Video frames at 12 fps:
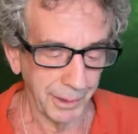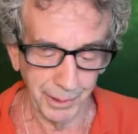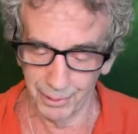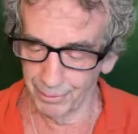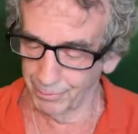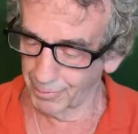
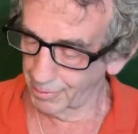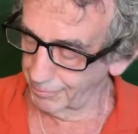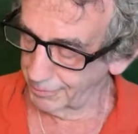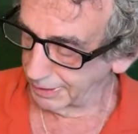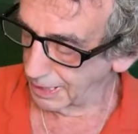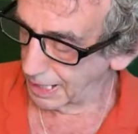the one
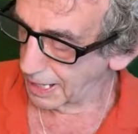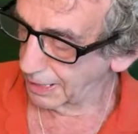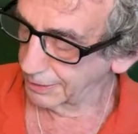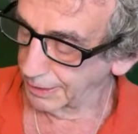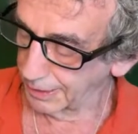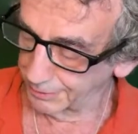we
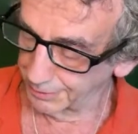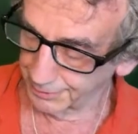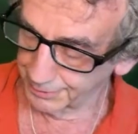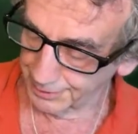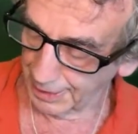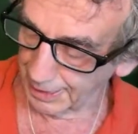got, and this
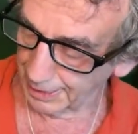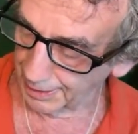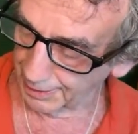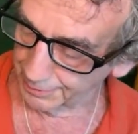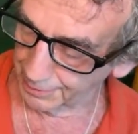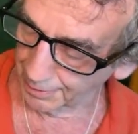
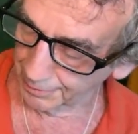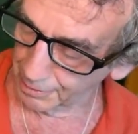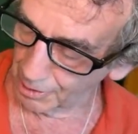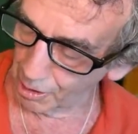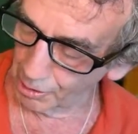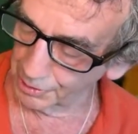says
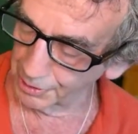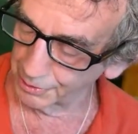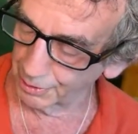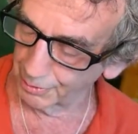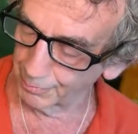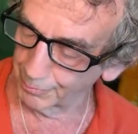
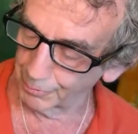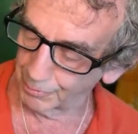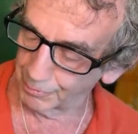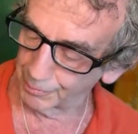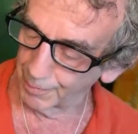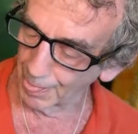cardinal
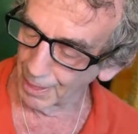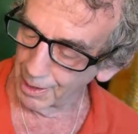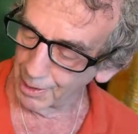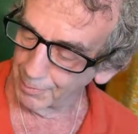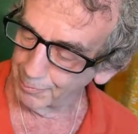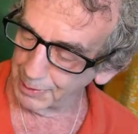moon.
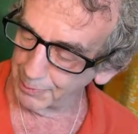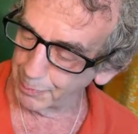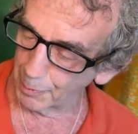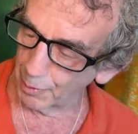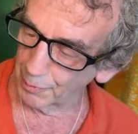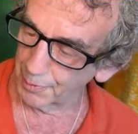Be
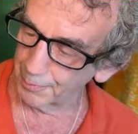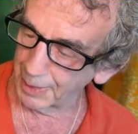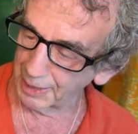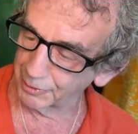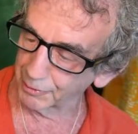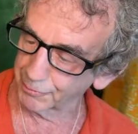bold and
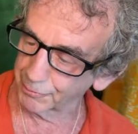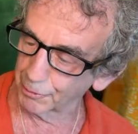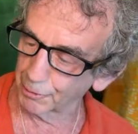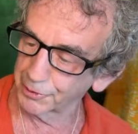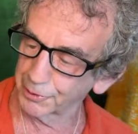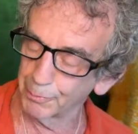make the
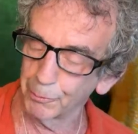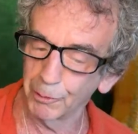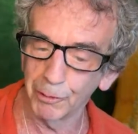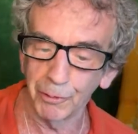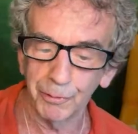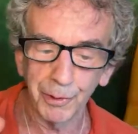first
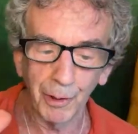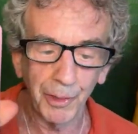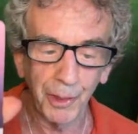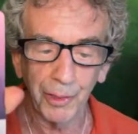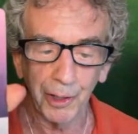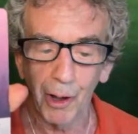move. So I
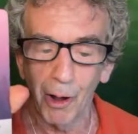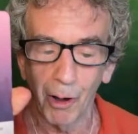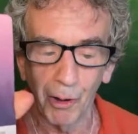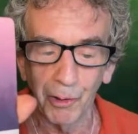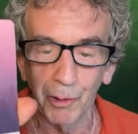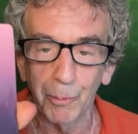think the
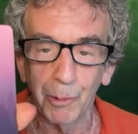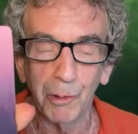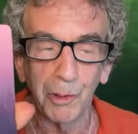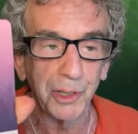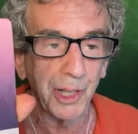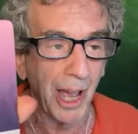cardinal moon
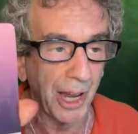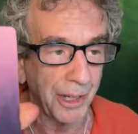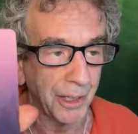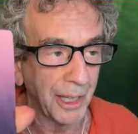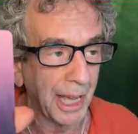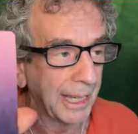is kind of
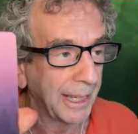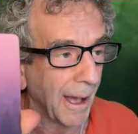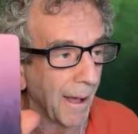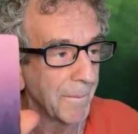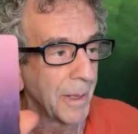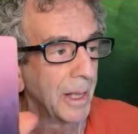like
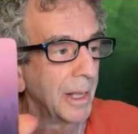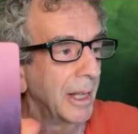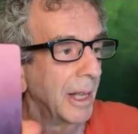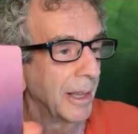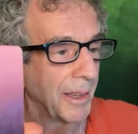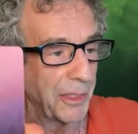
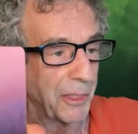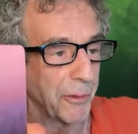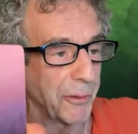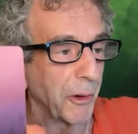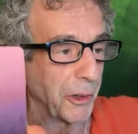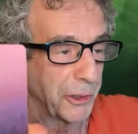the
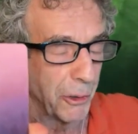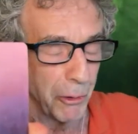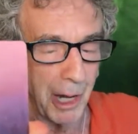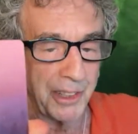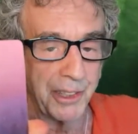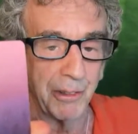first
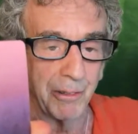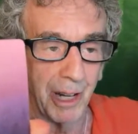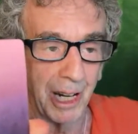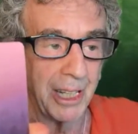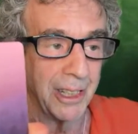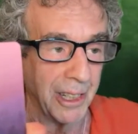crescent,
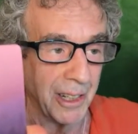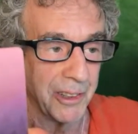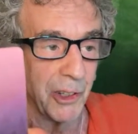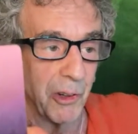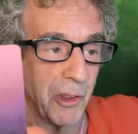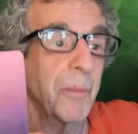right? You know,
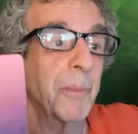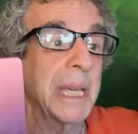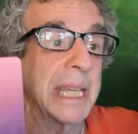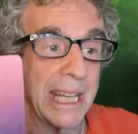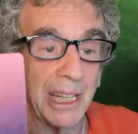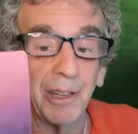sort of the
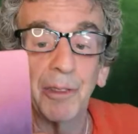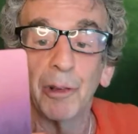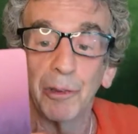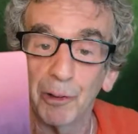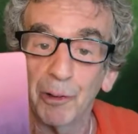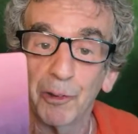beginning of the
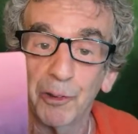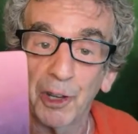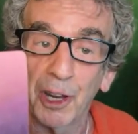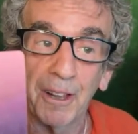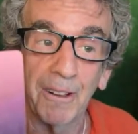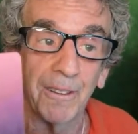lunar
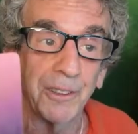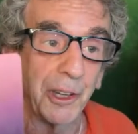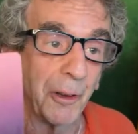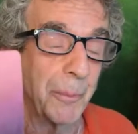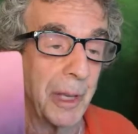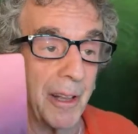cycle. So
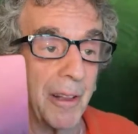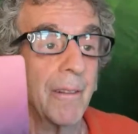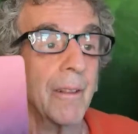it'll be,